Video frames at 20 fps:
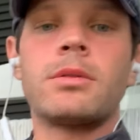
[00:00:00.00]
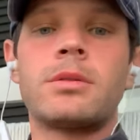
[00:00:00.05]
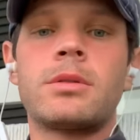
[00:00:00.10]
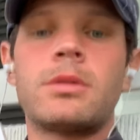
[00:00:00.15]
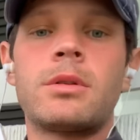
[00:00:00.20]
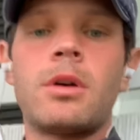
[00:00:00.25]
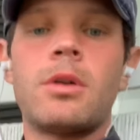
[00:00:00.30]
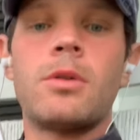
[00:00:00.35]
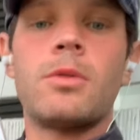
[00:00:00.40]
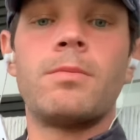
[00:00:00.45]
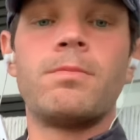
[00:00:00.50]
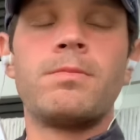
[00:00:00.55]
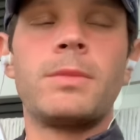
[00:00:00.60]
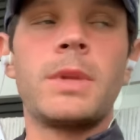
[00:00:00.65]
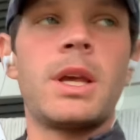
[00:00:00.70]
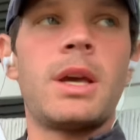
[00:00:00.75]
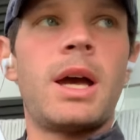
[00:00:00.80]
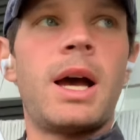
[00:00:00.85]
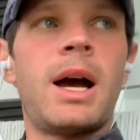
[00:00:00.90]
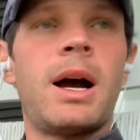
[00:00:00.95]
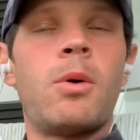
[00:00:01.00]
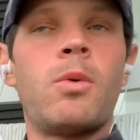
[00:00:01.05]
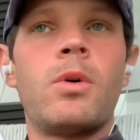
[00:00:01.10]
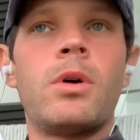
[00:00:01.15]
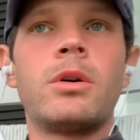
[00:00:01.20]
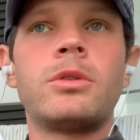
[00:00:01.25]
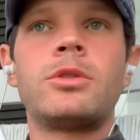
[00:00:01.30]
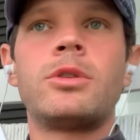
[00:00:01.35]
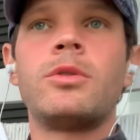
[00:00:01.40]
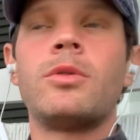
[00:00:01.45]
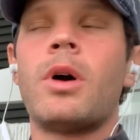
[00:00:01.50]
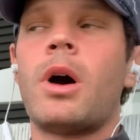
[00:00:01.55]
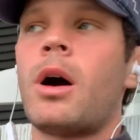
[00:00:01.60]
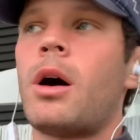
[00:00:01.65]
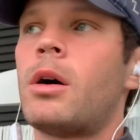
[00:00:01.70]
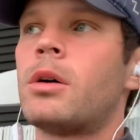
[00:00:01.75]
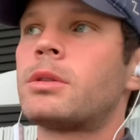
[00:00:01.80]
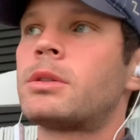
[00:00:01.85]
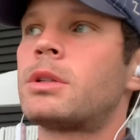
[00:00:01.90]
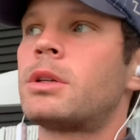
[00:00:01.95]
So I want you
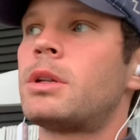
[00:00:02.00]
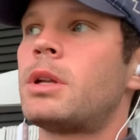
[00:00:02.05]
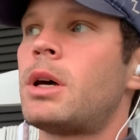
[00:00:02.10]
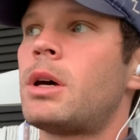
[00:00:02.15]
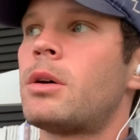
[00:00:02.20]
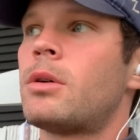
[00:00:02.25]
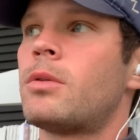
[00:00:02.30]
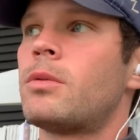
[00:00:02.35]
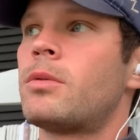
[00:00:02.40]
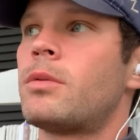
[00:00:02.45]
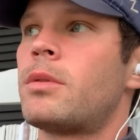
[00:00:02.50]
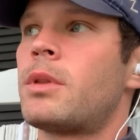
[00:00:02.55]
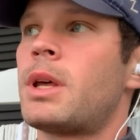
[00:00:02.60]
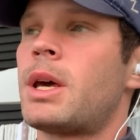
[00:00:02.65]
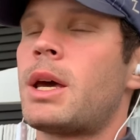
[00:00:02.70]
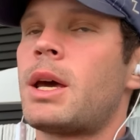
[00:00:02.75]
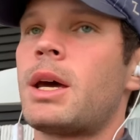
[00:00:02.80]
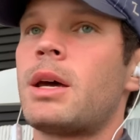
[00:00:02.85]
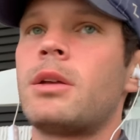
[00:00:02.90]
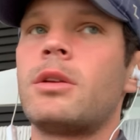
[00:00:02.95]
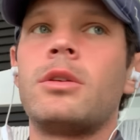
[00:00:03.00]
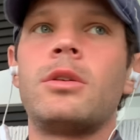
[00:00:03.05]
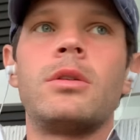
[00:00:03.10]
all to know that